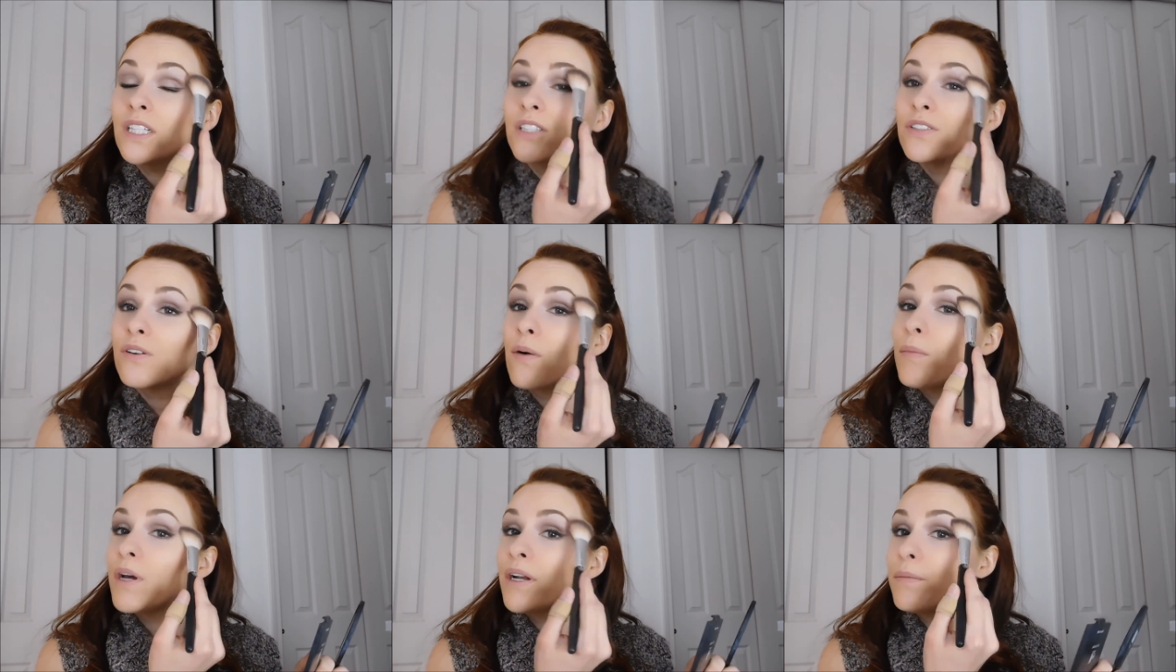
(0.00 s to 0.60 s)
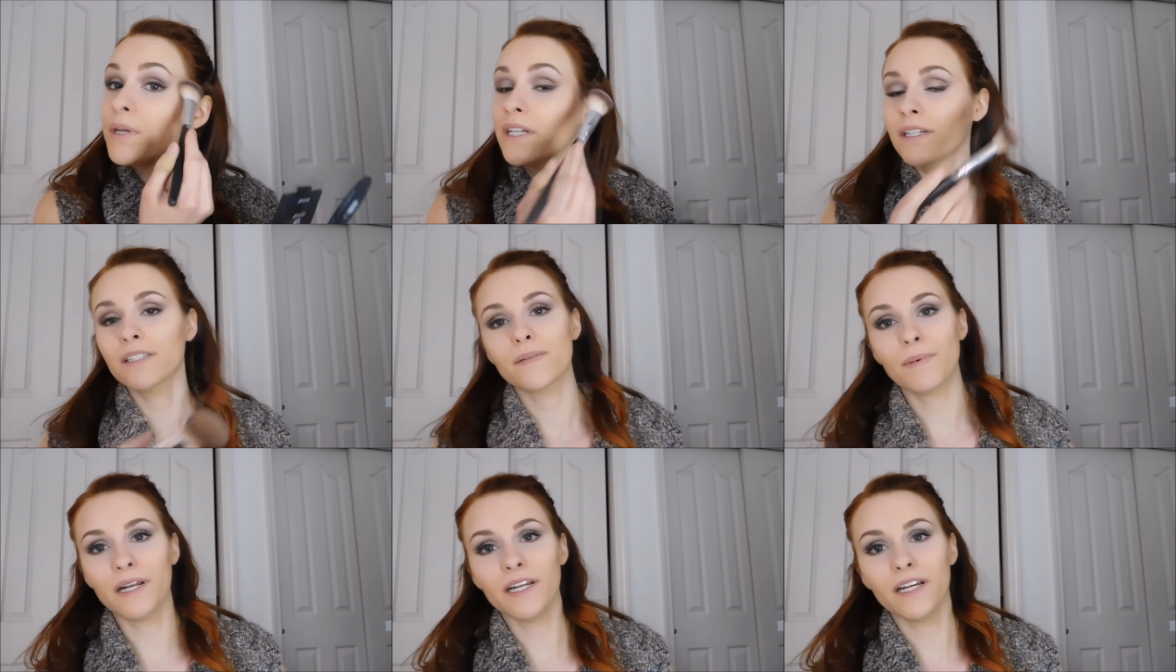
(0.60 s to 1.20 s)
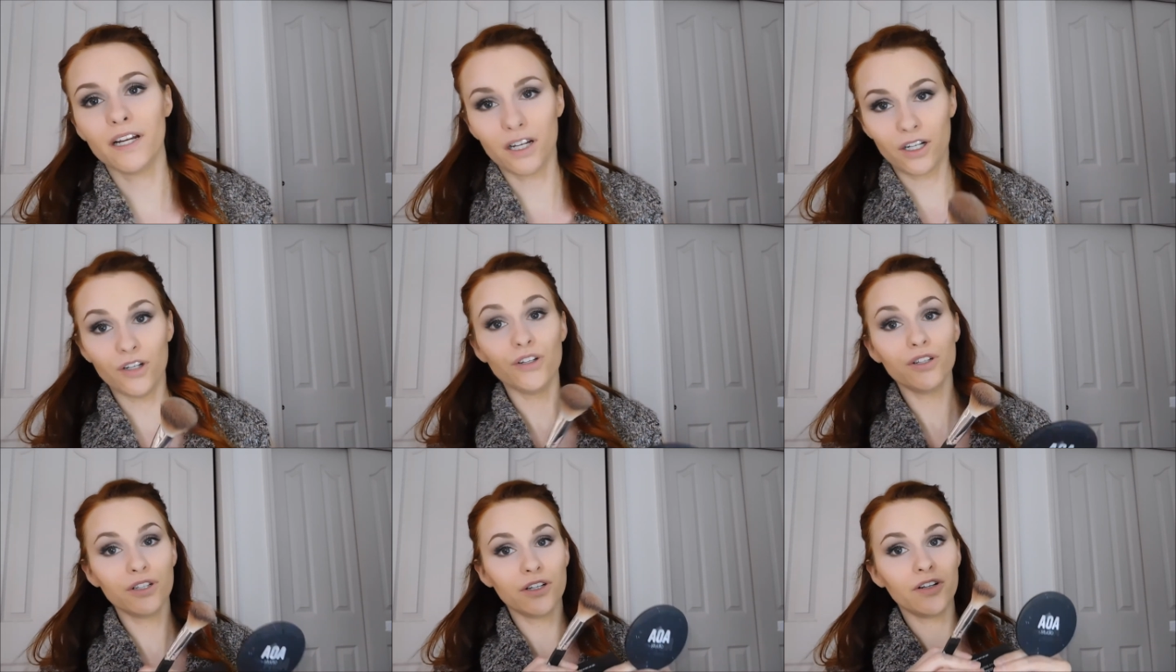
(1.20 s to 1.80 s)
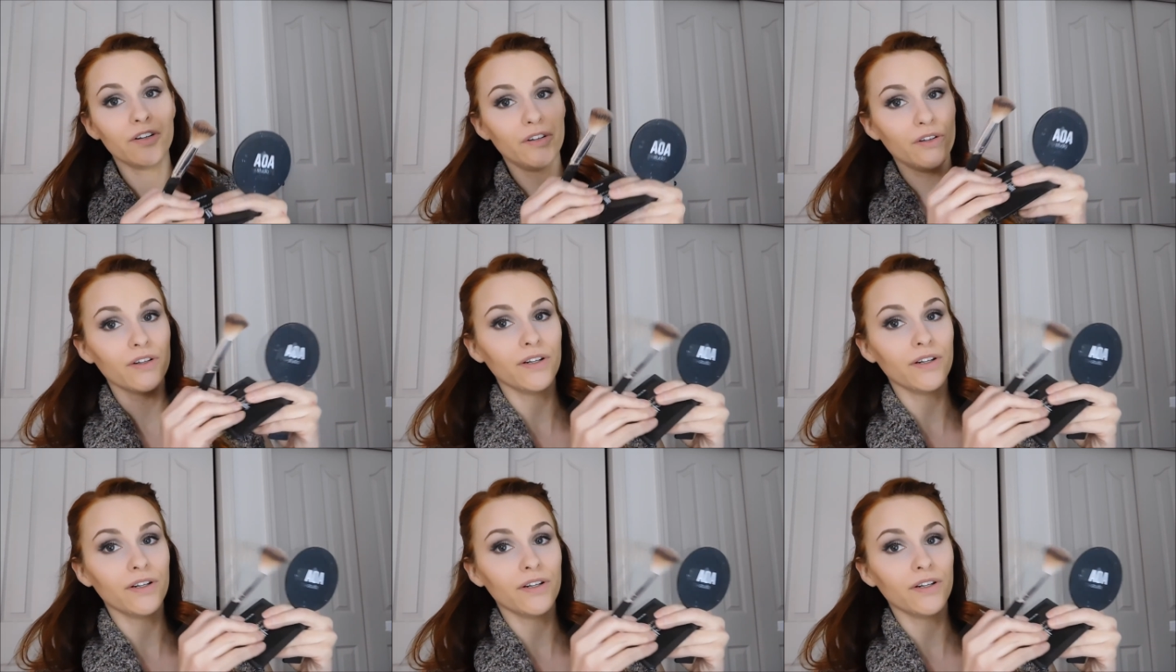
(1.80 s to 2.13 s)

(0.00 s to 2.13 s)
So I'm going to be spending a good